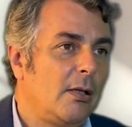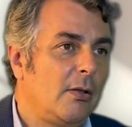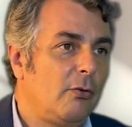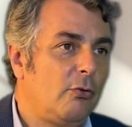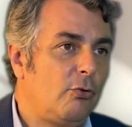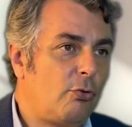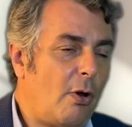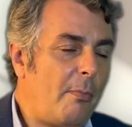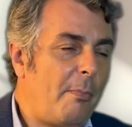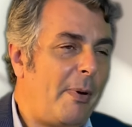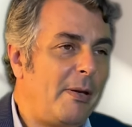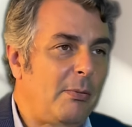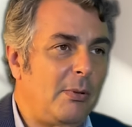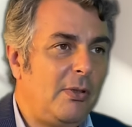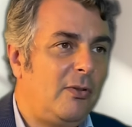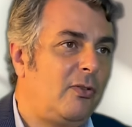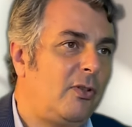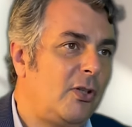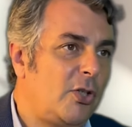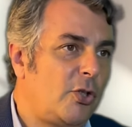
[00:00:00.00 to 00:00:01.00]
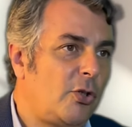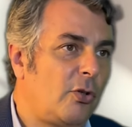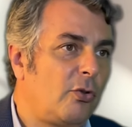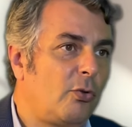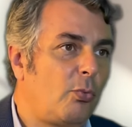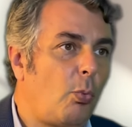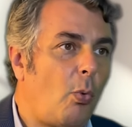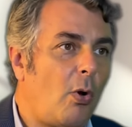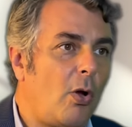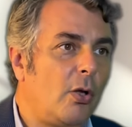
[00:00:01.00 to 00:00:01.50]
Trump administrations
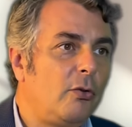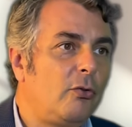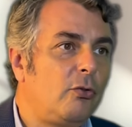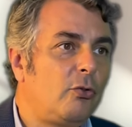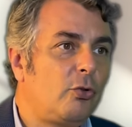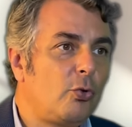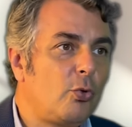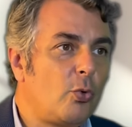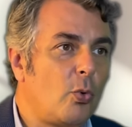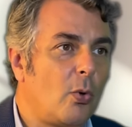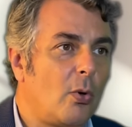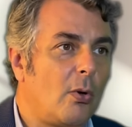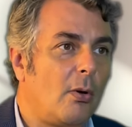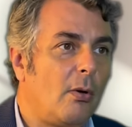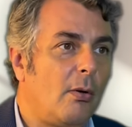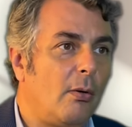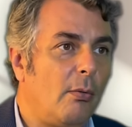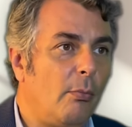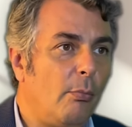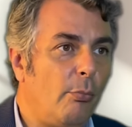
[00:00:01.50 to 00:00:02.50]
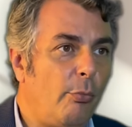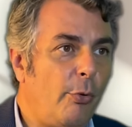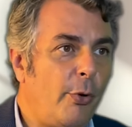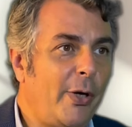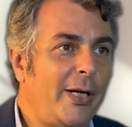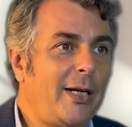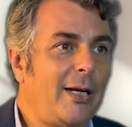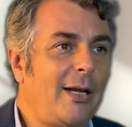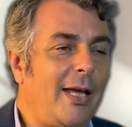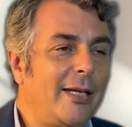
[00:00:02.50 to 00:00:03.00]
want to
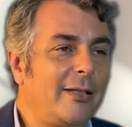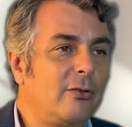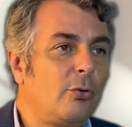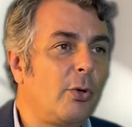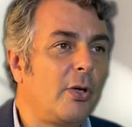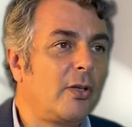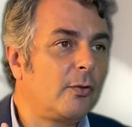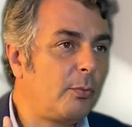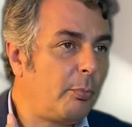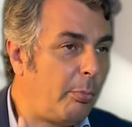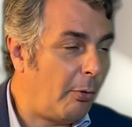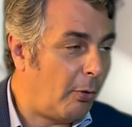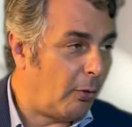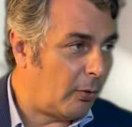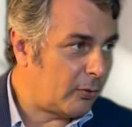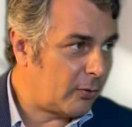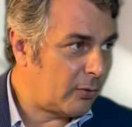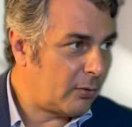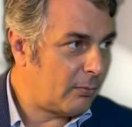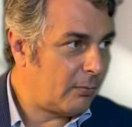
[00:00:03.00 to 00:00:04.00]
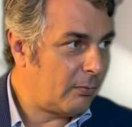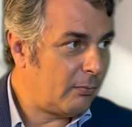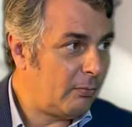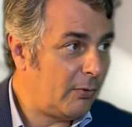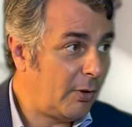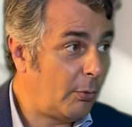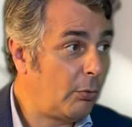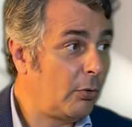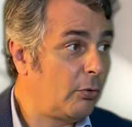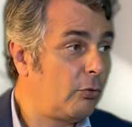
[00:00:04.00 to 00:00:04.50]
bring to export.
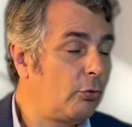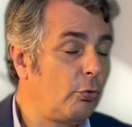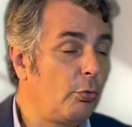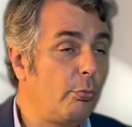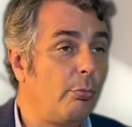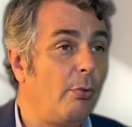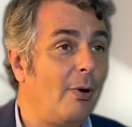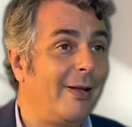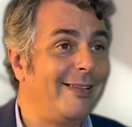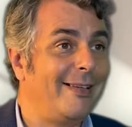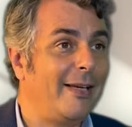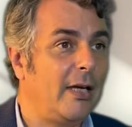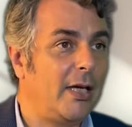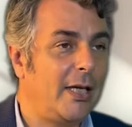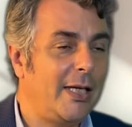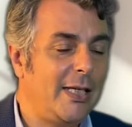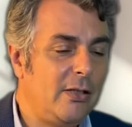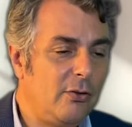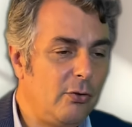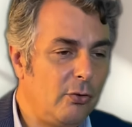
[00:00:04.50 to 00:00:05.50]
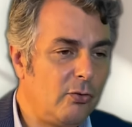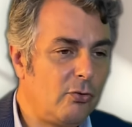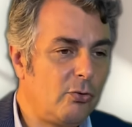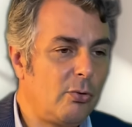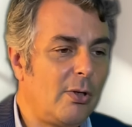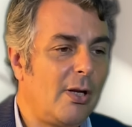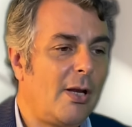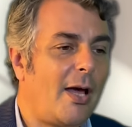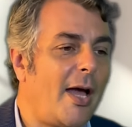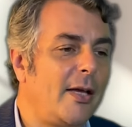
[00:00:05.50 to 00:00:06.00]
They want to
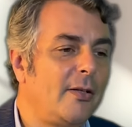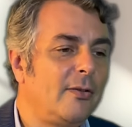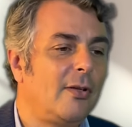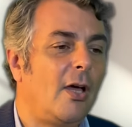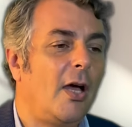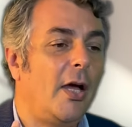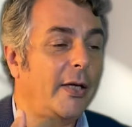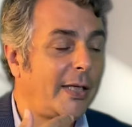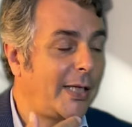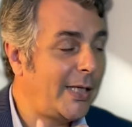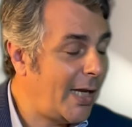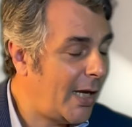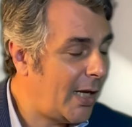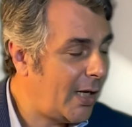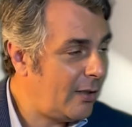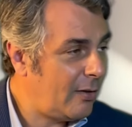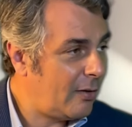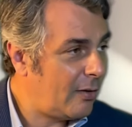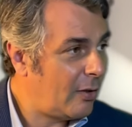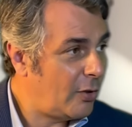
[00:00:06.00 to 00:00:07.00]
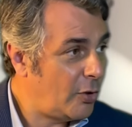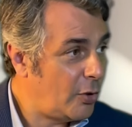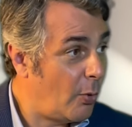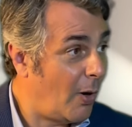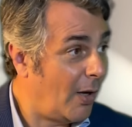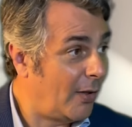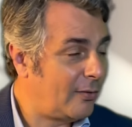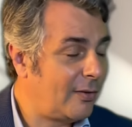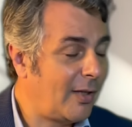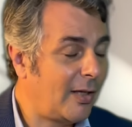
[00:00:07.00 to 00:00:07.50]
industrialize again
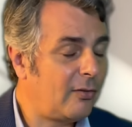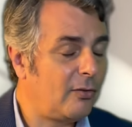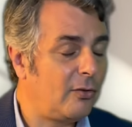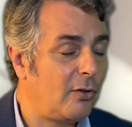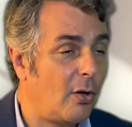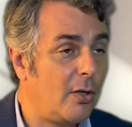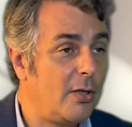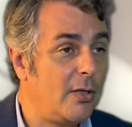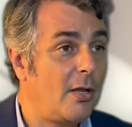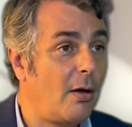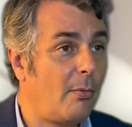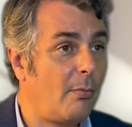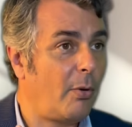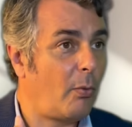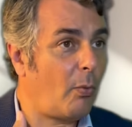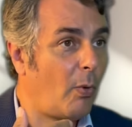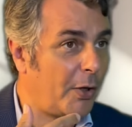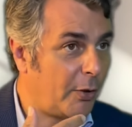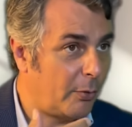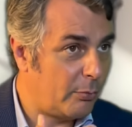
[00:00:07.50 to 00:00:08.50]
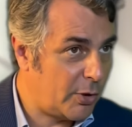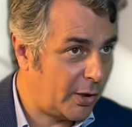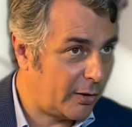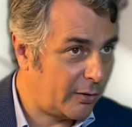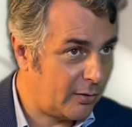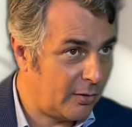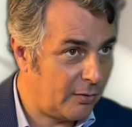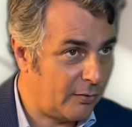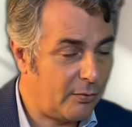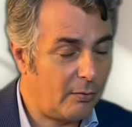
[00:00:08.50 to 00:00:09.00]
US. That's the number one
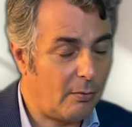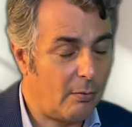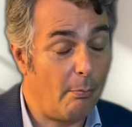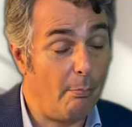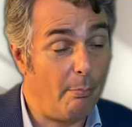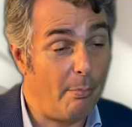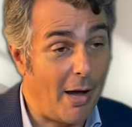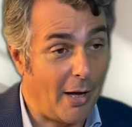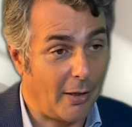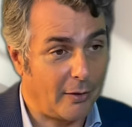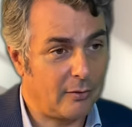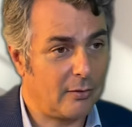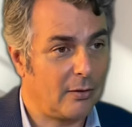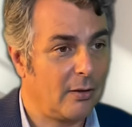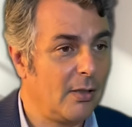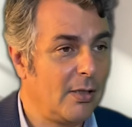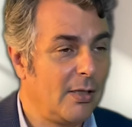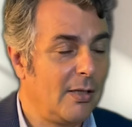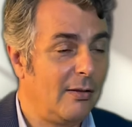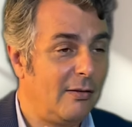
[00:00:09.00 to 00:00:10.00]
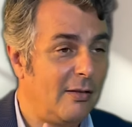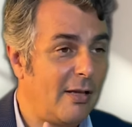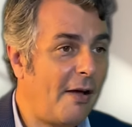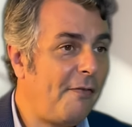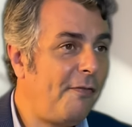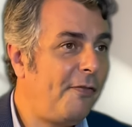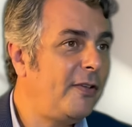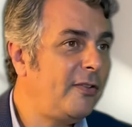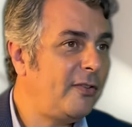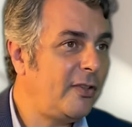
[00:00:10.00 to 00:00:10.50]
objective. But they are
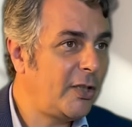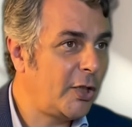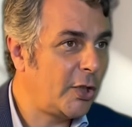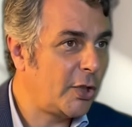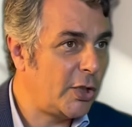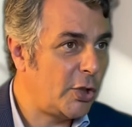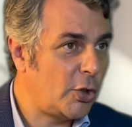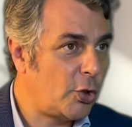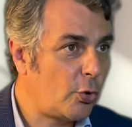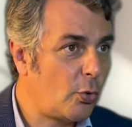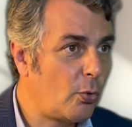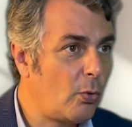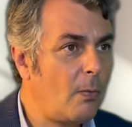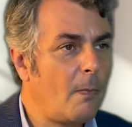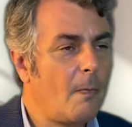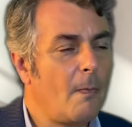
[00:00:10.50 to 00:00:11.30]
facing an issue.